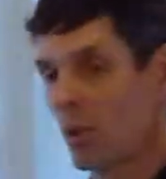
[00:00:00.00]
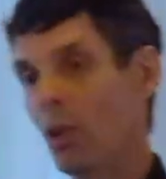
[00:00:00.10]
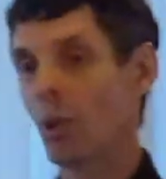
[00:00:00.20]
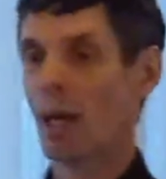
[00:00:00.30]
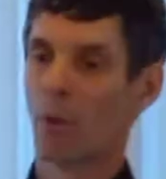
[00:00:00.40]
they're
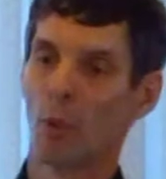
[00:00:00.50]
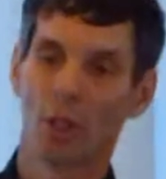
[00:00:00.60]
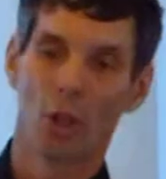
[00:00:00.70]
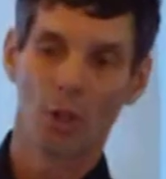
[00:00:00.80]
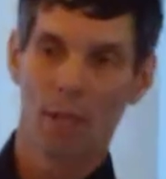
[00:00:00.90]
thinking, hey, we want
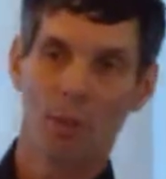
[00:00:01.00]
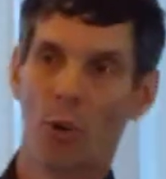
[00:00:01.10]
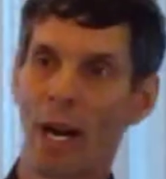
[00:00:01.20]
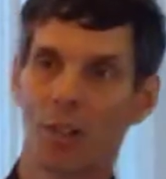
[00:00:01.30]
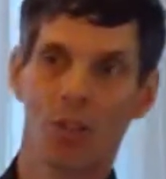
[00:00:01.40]
all the best
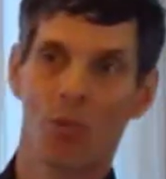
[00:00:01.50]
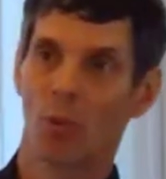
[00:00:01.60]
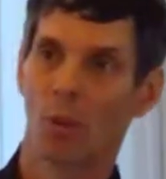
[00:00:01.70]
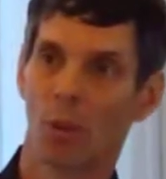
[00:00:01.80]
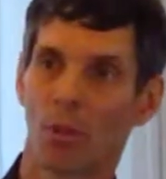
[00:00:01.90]
practices, we
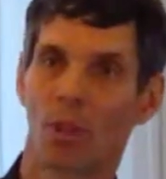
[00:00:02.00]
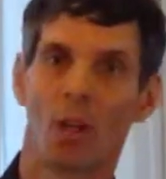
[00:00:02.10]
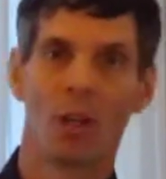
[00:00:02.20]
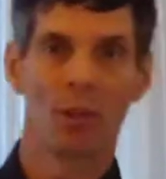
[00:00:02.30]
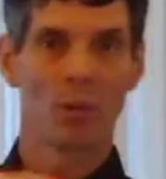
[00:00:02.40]
want to put it
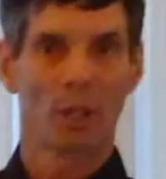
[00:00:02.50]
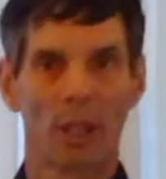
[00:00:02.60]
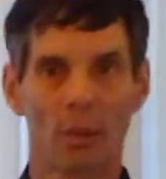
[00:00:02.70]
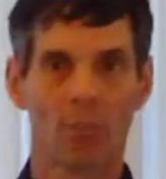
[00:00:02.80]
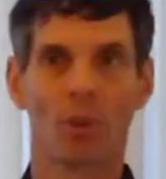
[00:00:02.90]
on, and we
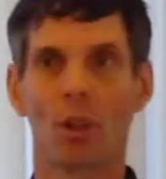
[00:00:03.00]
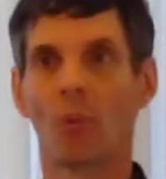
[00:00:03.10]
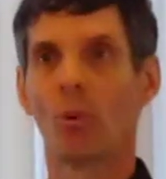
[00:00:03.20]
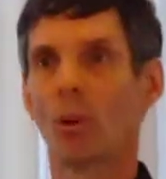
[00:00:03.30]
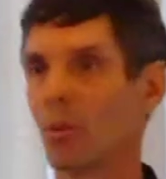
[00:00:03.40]
got to put it
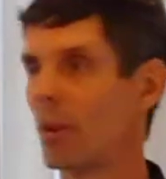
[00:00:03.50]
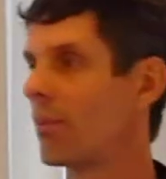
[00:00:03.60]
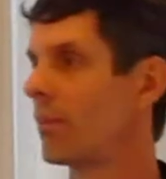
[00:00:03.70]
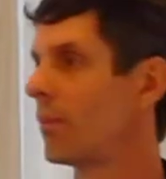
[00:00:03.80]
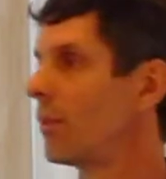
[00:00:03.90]
all. Well,
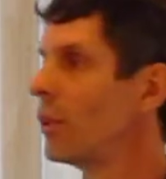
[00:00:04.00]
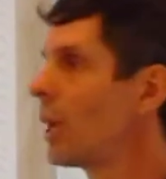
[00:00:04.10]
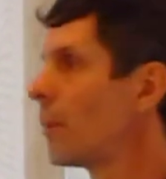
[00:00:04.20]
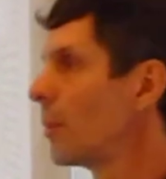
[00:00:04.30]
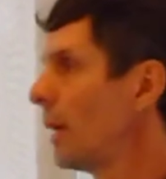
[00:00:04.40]
if you
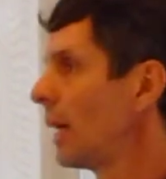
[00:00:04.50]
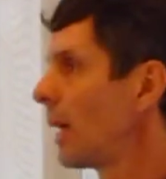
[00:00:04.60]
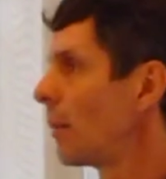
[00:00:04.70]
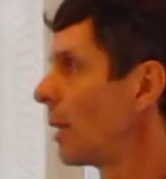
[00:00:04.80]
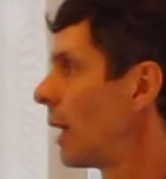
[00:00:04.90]
come to me and
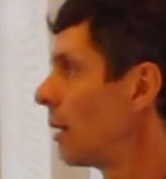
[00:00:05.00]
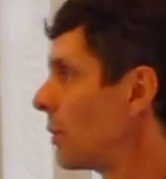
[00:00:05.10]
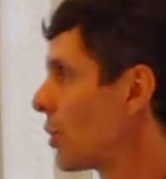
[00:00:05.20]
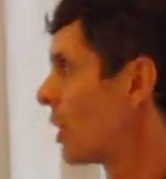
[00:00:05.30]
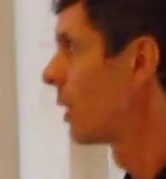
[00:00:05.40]
I'm a
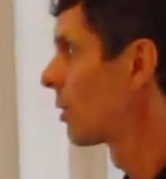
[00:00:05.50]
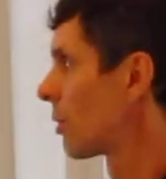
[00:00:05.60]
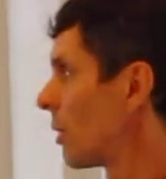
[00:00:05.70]
machinist